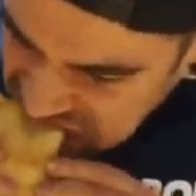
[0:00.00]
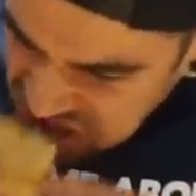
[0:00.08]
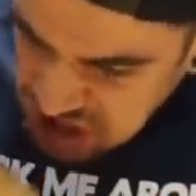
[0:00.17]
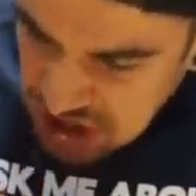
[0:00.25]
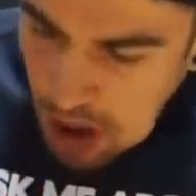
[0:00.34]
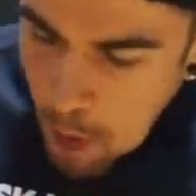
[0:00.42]

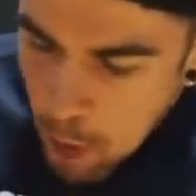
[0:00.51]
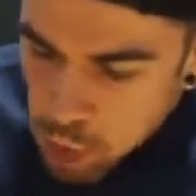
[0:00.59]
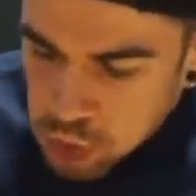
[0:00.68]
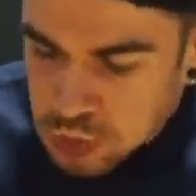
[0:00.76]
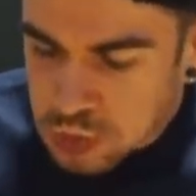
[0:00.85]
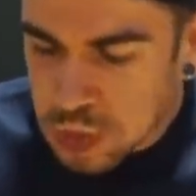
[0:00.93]
um,
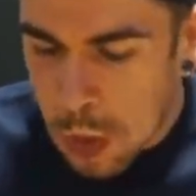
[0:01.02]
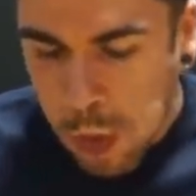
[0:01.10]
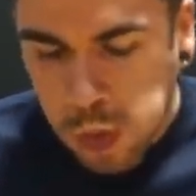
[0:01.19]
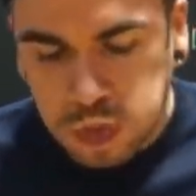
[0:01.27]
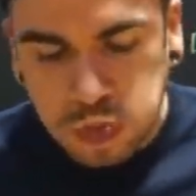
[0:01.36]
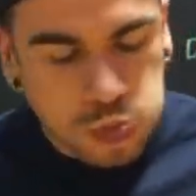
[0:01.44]
that, like I
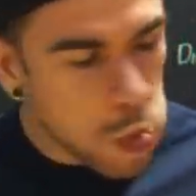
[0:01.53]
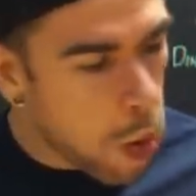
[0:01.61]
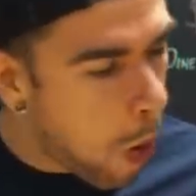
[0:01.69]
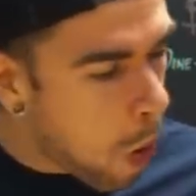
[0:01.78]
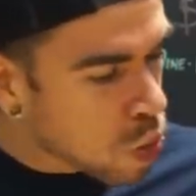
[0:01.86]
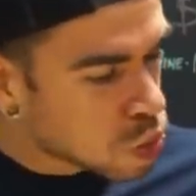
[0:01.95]
said, you're
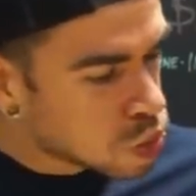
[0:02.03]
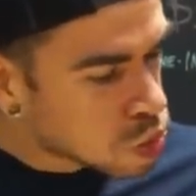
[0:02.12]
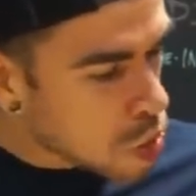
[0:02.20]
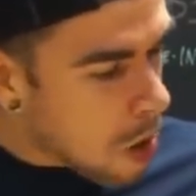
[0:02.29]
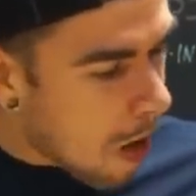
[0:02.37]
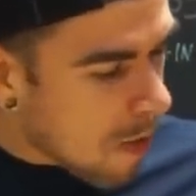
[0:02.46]
really going to have to
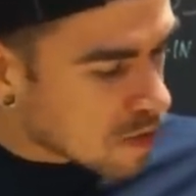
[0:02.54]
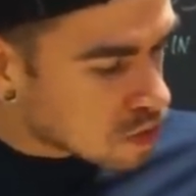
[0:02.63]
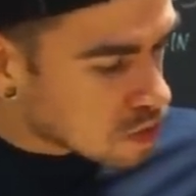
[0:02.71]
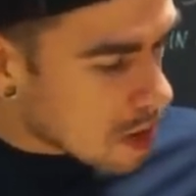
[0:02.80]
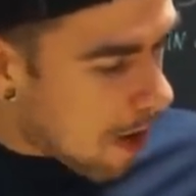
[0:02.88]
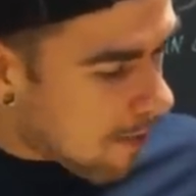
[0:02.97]
tune in
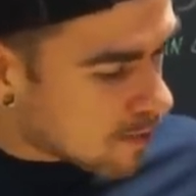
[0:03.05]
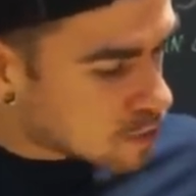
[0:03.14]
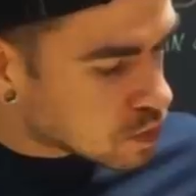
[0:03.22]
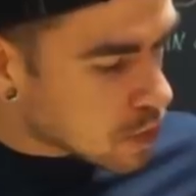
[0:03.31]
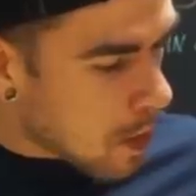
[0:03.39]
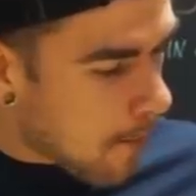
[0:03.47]
and watch
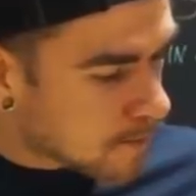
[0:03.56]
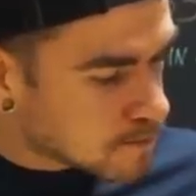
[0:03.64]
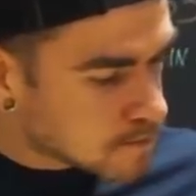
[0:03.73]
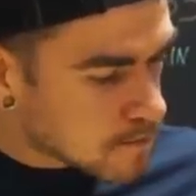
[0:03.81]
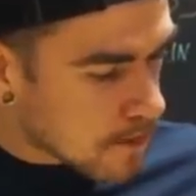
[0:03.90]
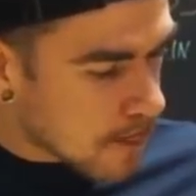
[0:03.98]
because